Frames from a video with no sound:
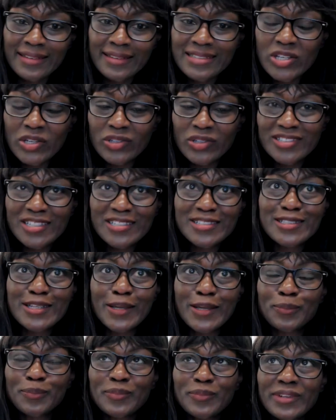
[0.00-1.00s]
So just
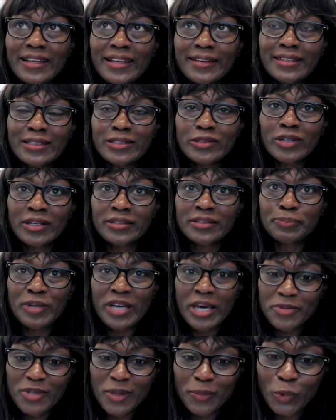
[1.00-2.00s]
some
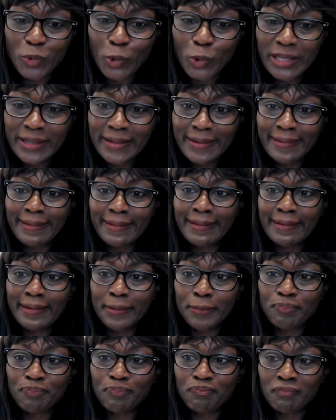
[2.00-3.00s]
perhaps some quick
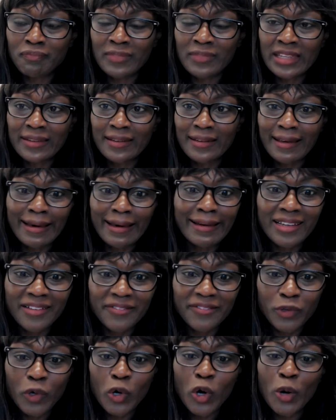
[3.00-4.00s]

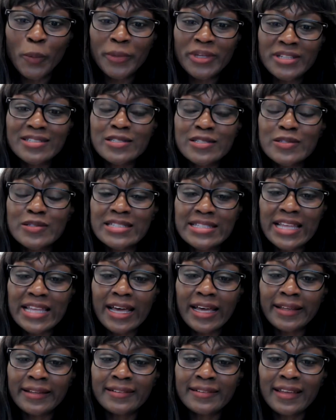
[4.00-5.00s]
high-level comments to
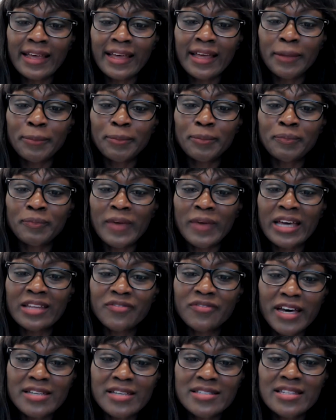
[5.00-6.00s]
start.
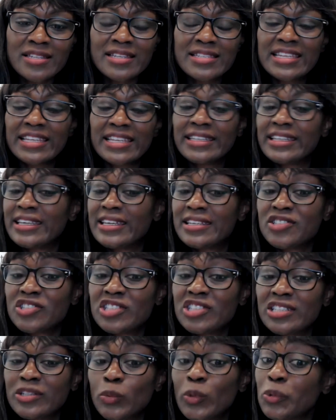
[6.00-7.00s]
Advisors and
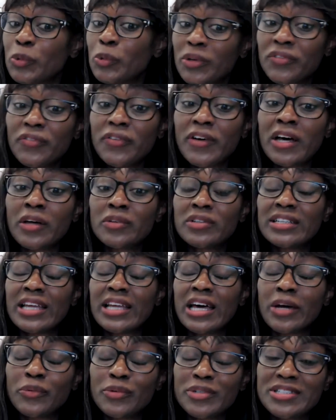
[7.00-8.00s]
ESG. What we found in
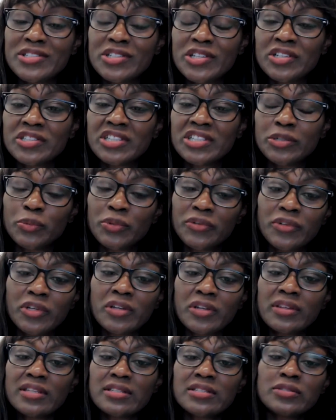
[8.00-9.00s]
our research, and we've
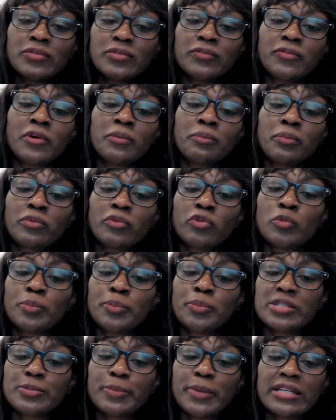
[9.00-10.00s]
done this from two
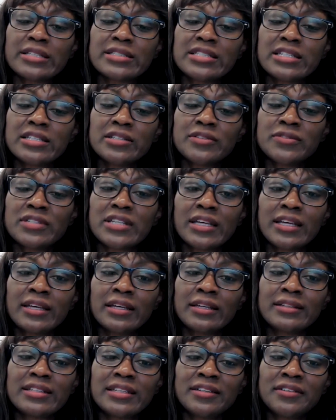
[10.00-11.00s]
perspectives,
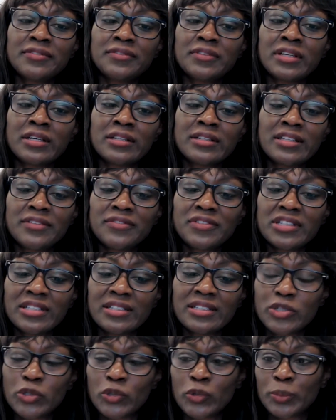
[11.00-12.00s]
David
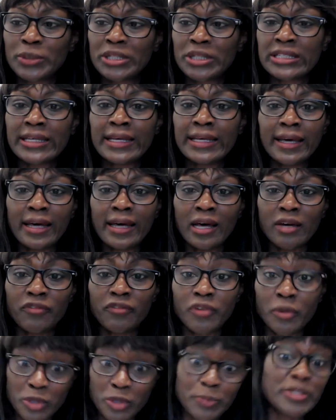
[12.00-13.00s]
and Toby,
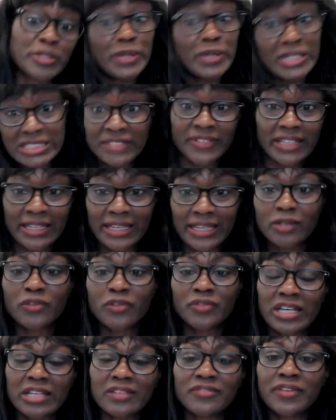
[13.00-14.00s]
from the perspective again
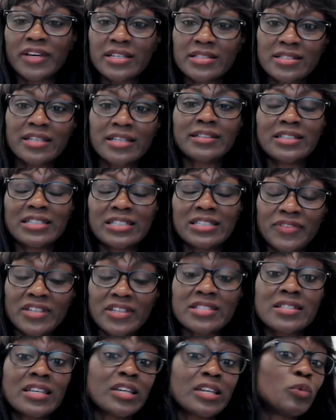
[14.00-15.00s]
of the advisor and the
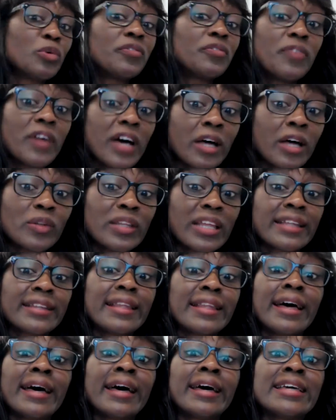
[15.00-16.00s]
investor, and we found
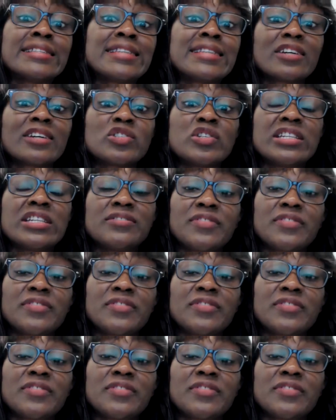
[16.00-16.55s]
that it's actually